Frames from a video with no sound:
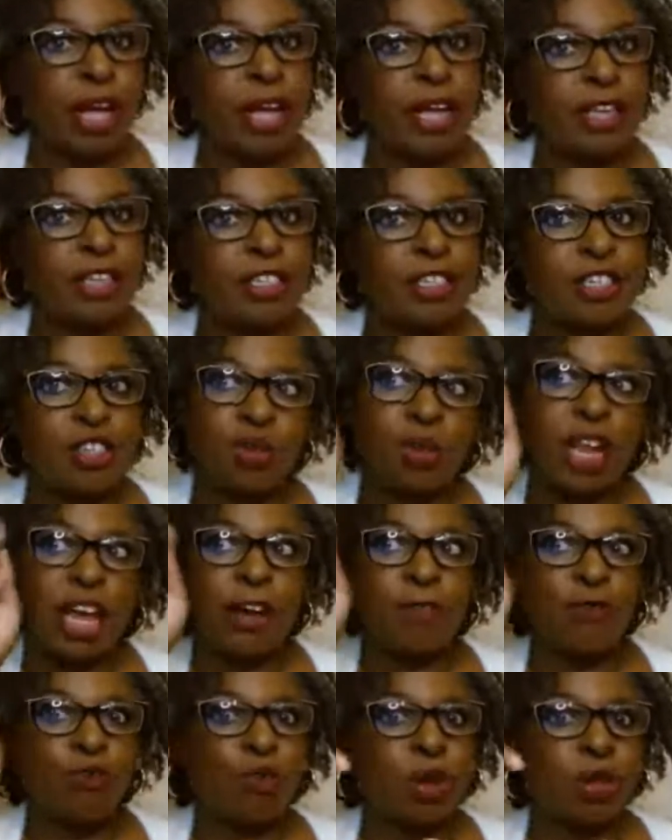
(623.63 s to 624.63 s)
and you
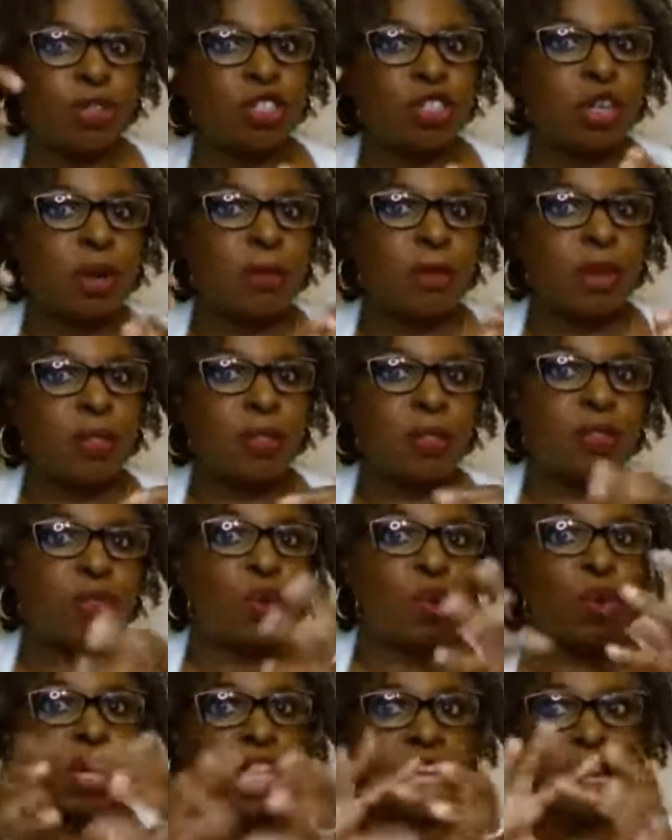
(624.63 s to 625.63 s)
have one dominant
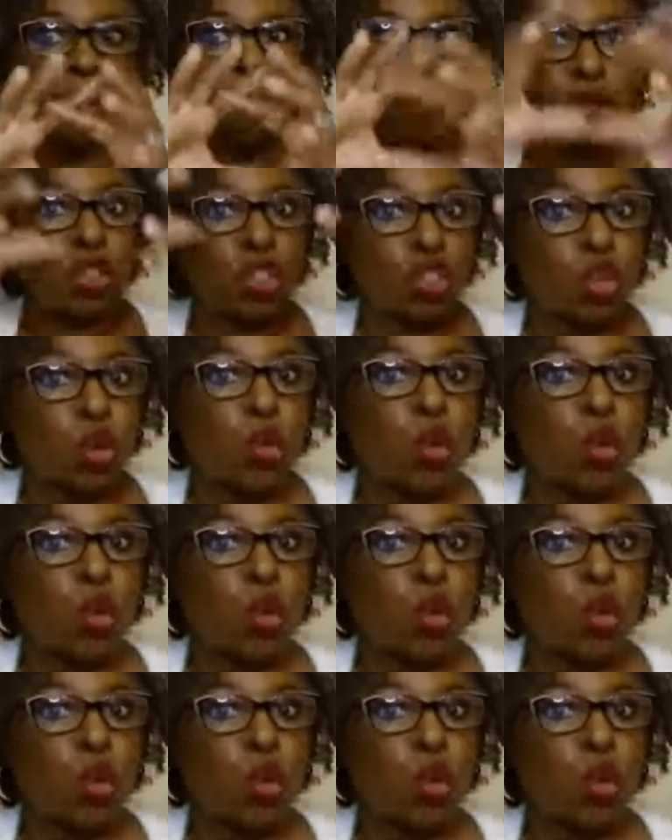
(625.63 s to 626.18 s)
thought in amongst